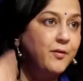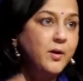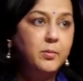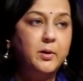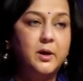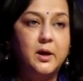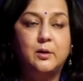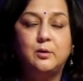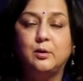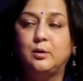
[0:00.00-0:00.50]

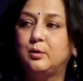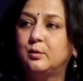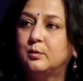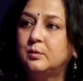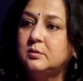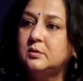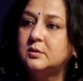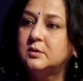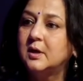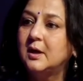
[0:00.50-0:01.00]
everybody to
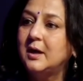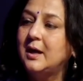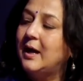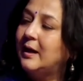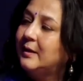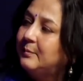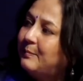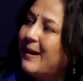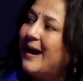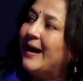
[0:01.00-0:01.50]
use.
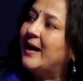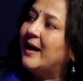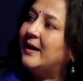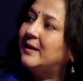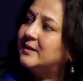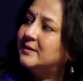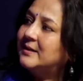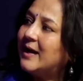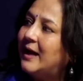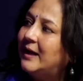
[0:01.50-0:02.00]
Back
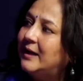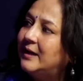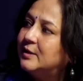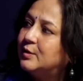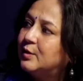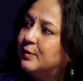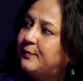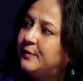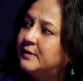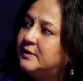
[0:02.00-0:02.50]
end is highly
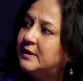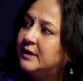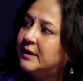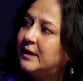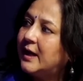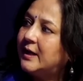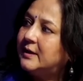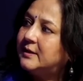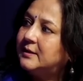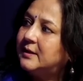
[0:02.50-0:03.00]

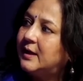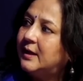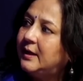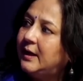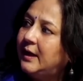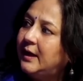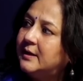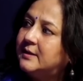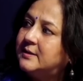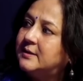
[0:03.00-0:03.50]
sophisticated
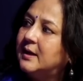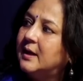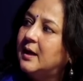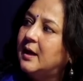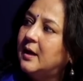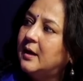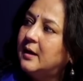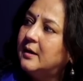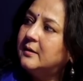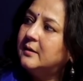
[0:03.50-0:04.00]
and needs
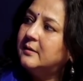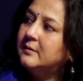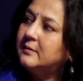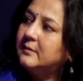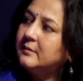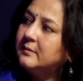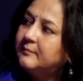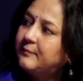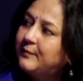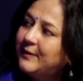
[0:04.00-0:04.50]

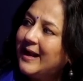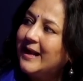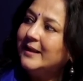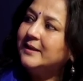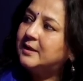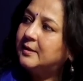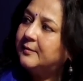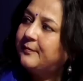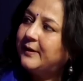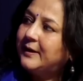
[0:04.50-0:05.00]

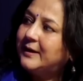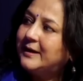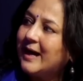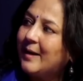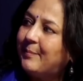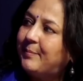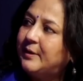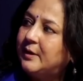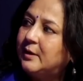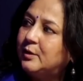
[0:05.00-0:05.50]
philanthropic
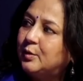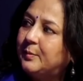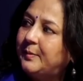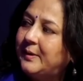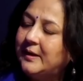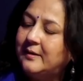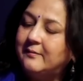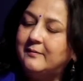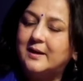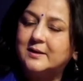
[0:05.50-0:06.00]
capital to
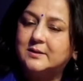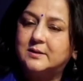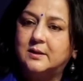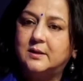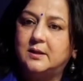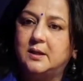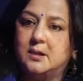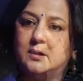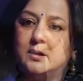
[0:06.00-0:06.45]
be invested